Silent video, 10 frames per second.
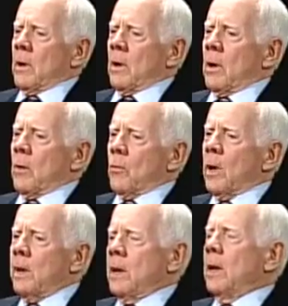Uh,
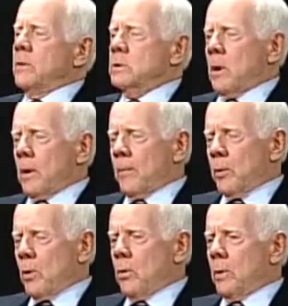right now there's a lot of
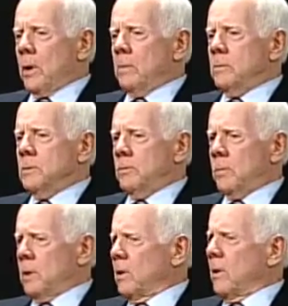programs,
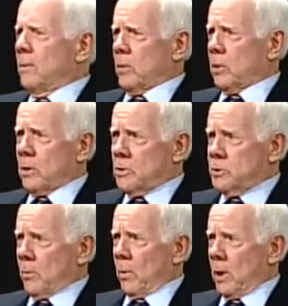but none of them are
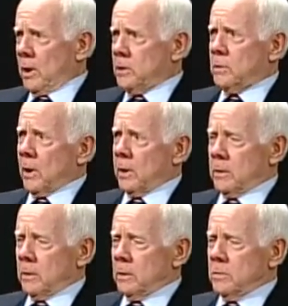customized like
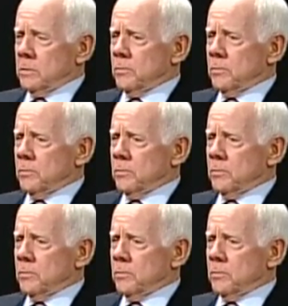this.